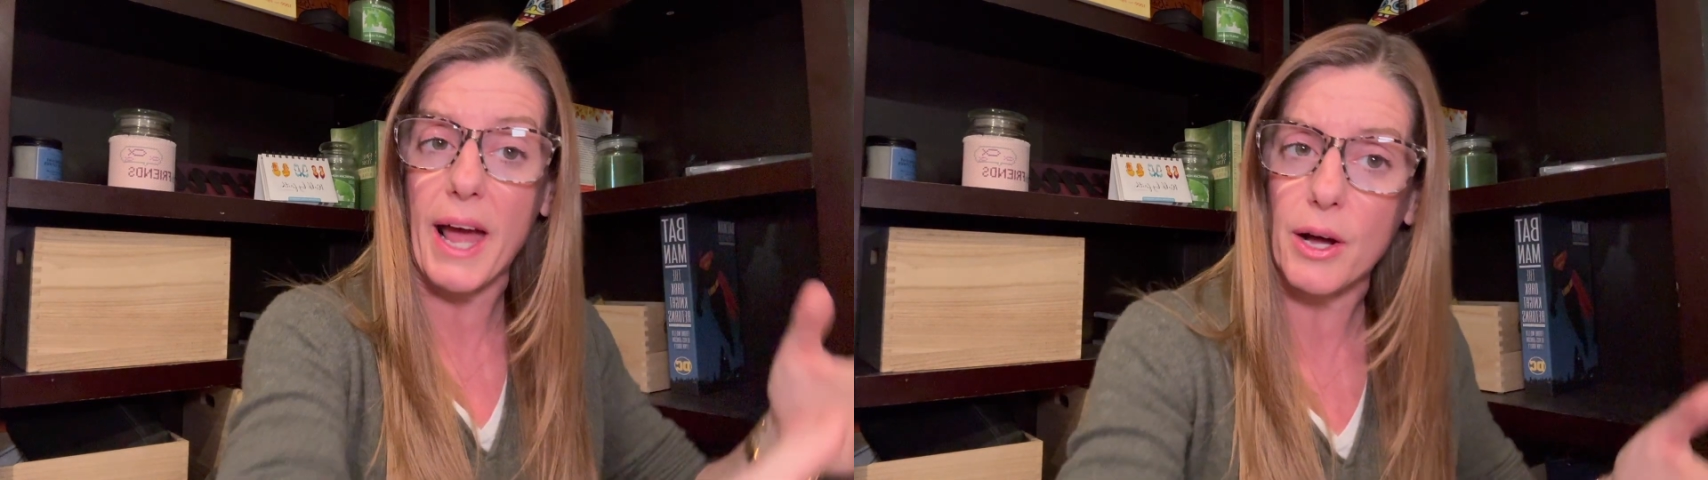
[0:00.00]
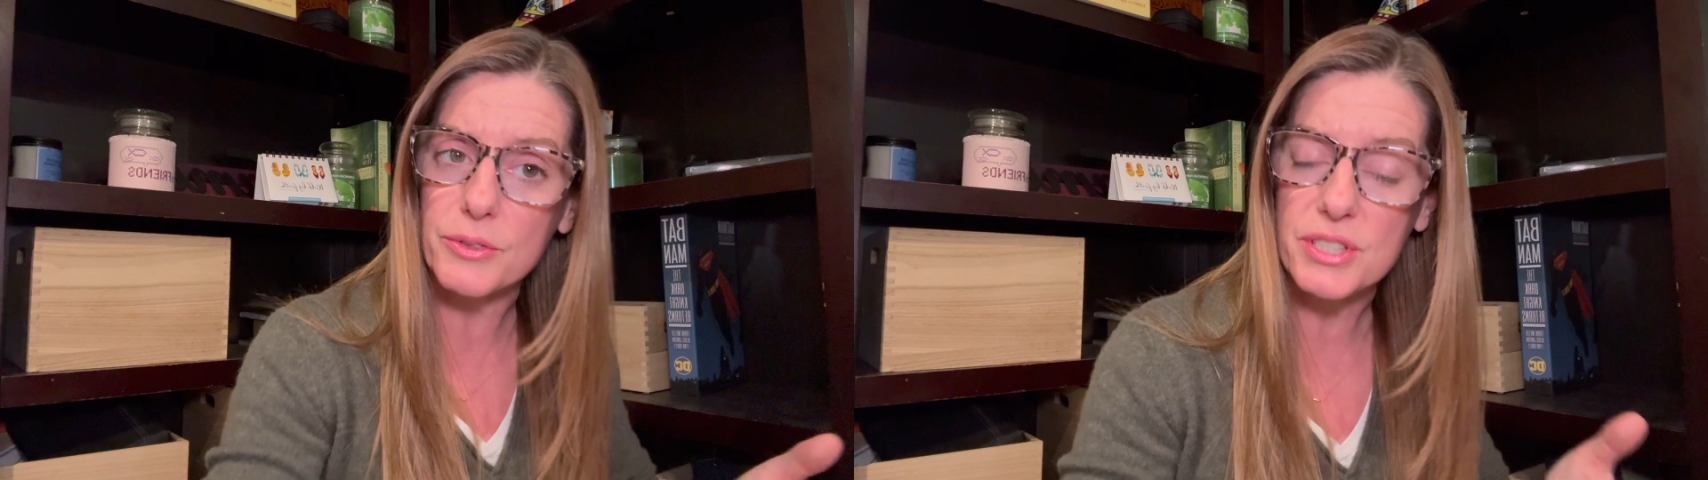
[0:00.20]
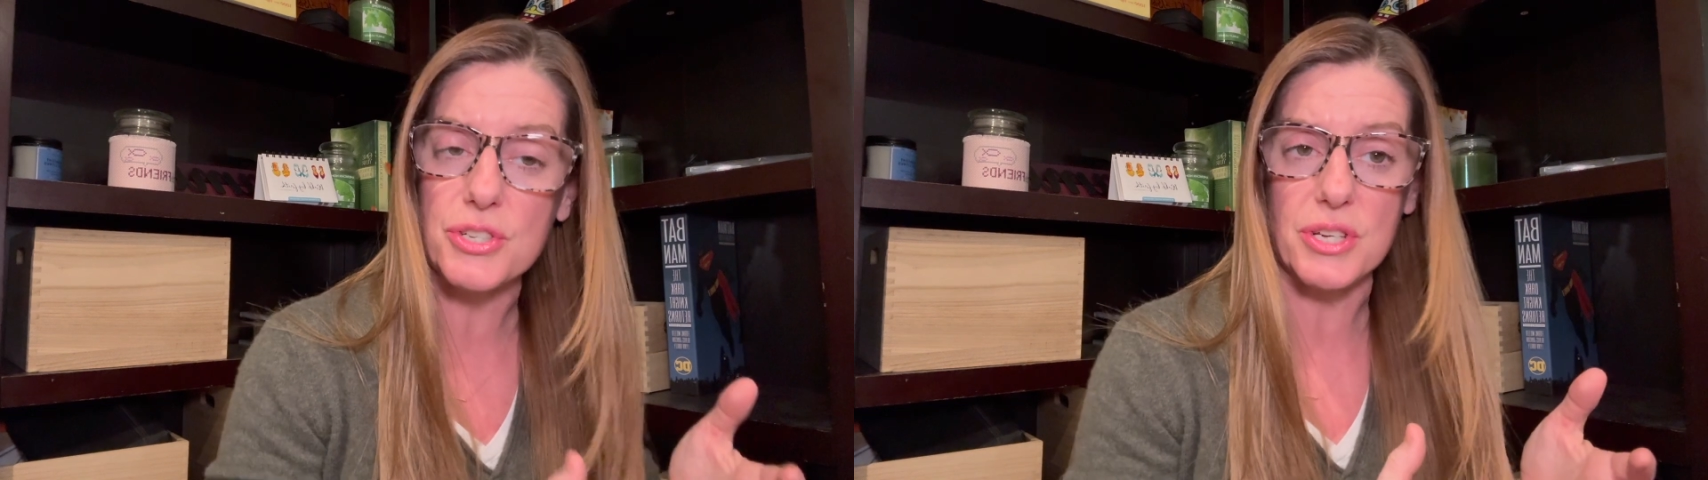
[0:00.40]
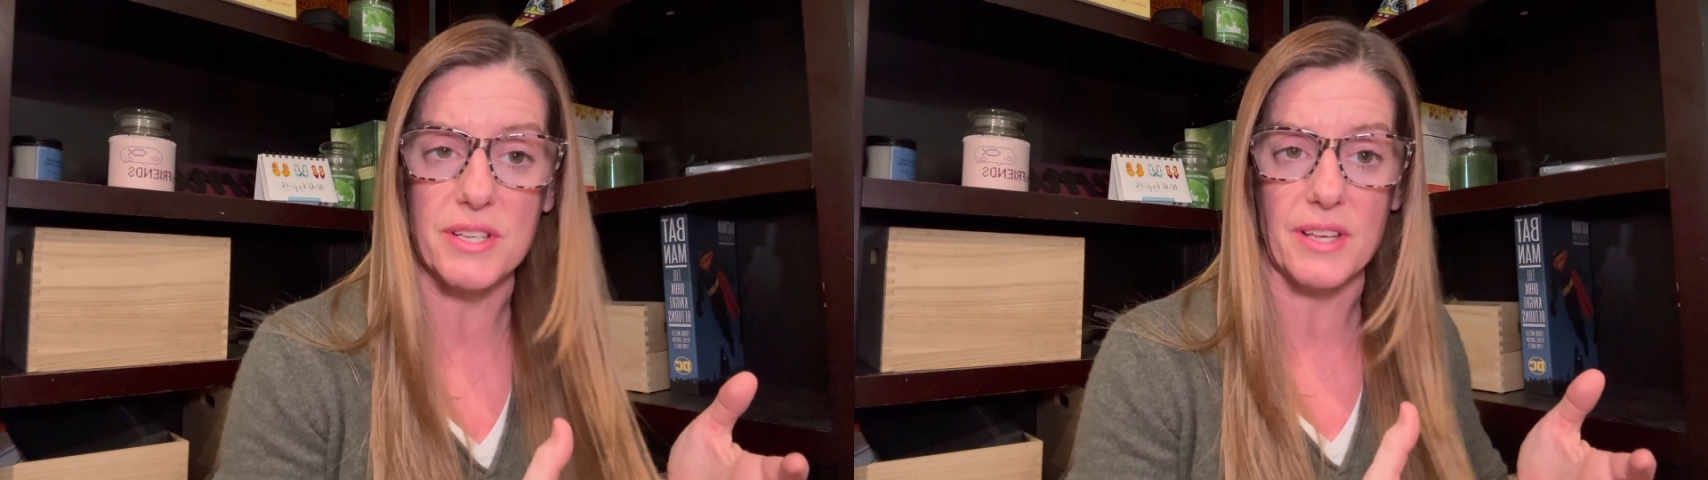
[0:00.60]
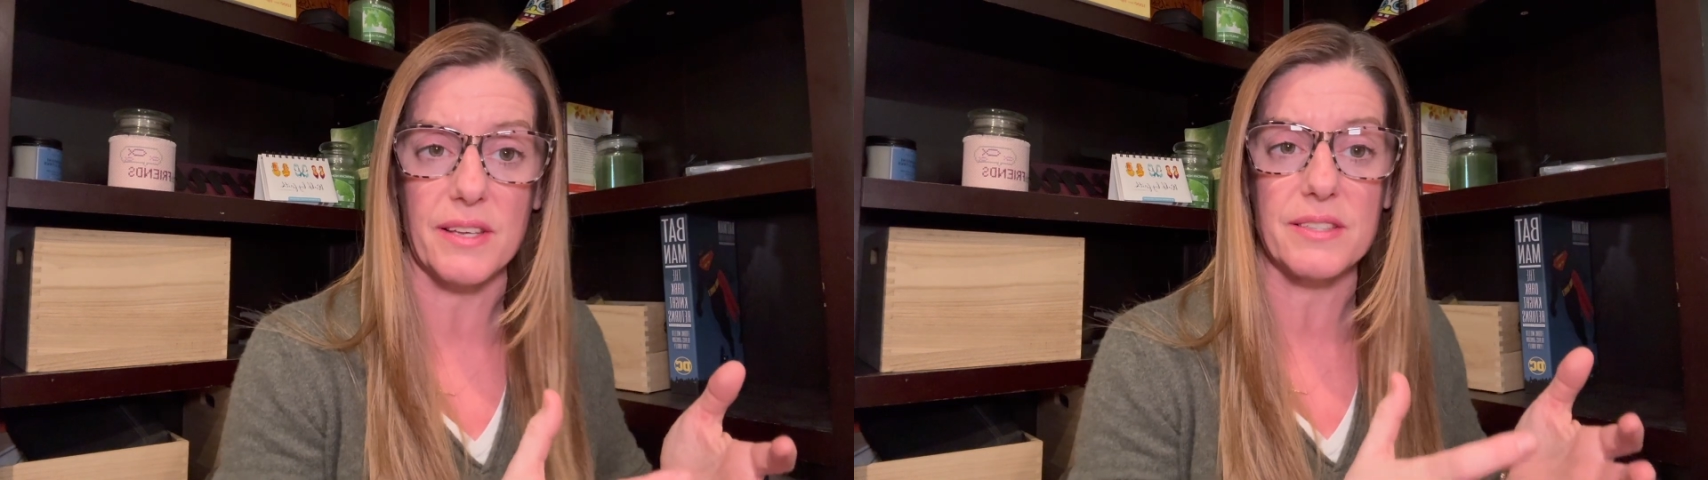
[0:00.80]
out to
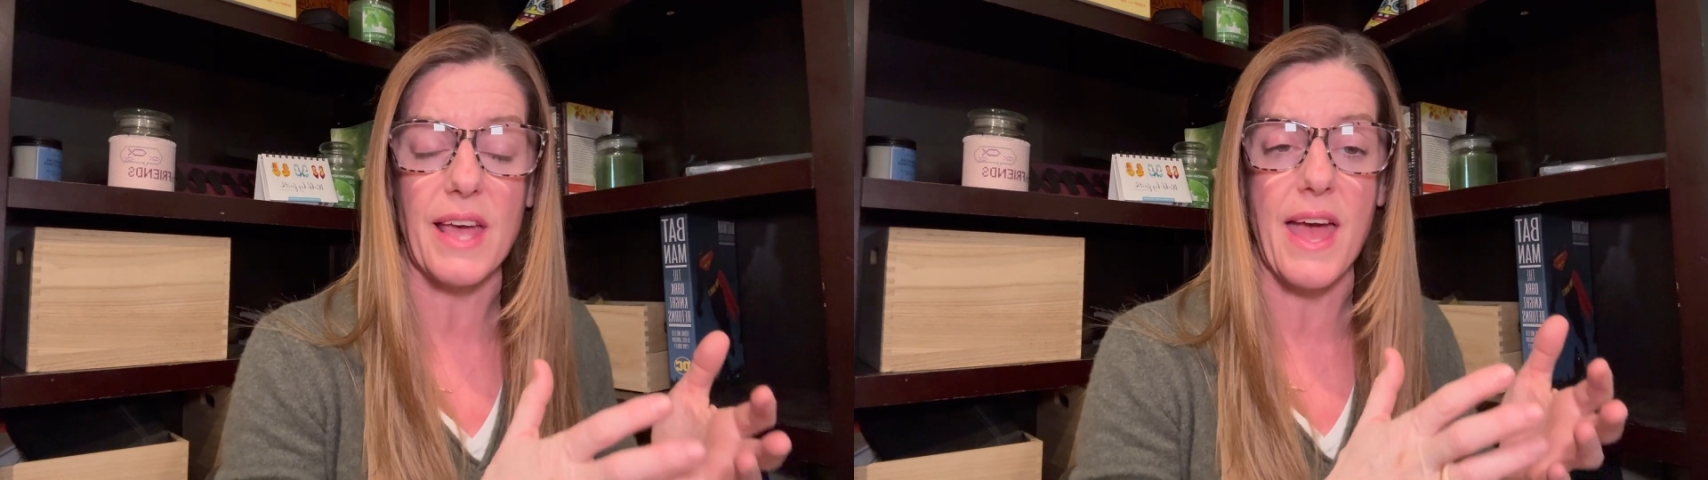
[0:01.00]
Jesus,